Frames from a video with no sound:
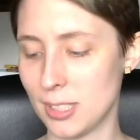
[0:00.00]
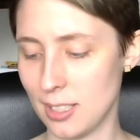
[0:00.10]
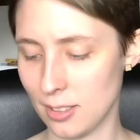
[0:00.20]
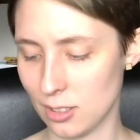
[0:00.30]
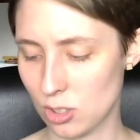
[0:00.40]

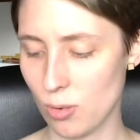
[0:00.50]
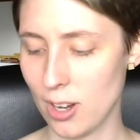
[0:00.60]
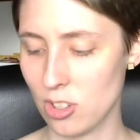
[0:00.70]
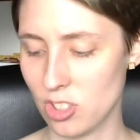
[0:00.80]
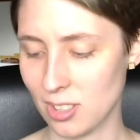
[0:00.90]
and
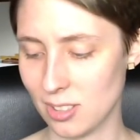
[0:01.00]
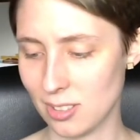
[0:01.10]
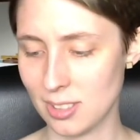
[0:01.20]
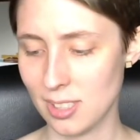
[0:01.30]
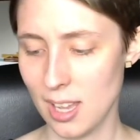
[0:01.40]

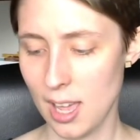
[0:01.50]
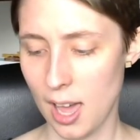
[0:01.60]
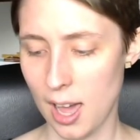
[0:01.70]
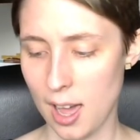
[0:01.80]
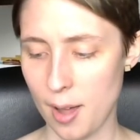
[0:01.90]
illustrations.
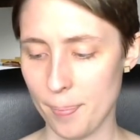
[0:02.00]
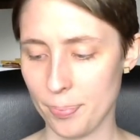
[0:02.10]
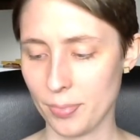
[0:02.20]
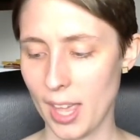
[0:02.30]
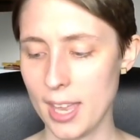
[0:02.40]

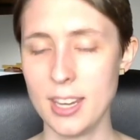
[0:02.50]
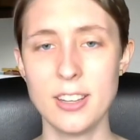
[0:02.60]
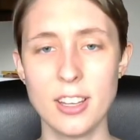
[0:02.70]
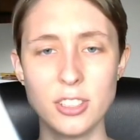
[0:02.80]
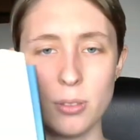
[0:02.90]
And he
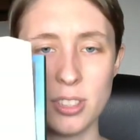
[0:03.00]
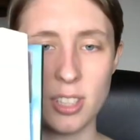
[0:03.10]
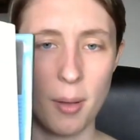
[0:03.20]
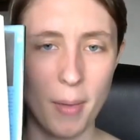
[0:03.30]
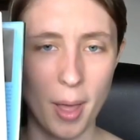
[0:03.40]
does use
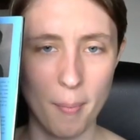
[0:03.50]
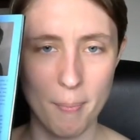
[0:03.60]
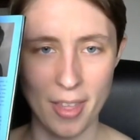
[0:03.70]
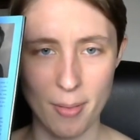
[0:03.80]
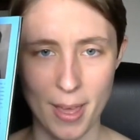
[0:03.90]
some
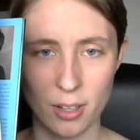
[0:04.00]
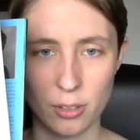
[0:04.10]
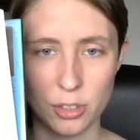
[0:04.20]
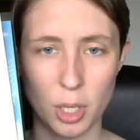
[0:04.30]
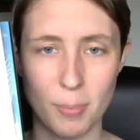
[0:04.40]

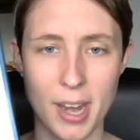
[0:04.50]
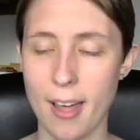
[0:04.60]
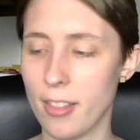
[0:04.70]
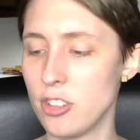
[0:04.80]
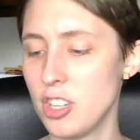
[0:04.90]
mathematical
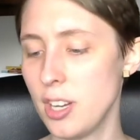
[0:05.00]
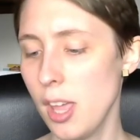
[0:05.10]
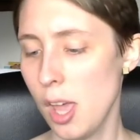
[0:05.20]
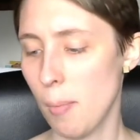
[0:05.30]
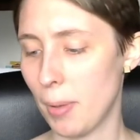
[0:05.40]
terminology,
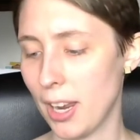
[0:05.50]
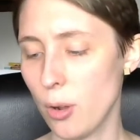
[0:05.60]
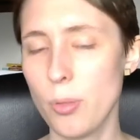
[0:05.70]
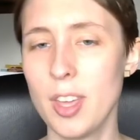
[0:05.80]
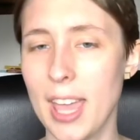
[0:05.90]
but I
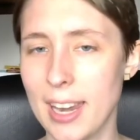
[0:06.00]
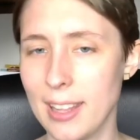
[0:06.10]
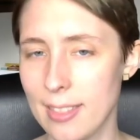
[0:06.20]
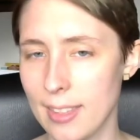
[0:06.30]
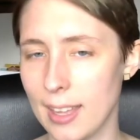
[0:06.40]
don't think
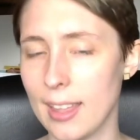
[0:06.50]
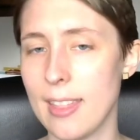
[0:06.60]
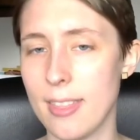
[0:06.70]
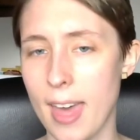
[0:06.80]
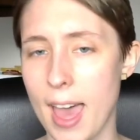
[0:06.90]
anything
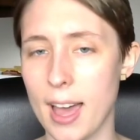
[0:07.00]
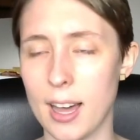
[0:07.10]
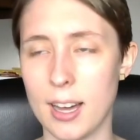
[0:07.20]
that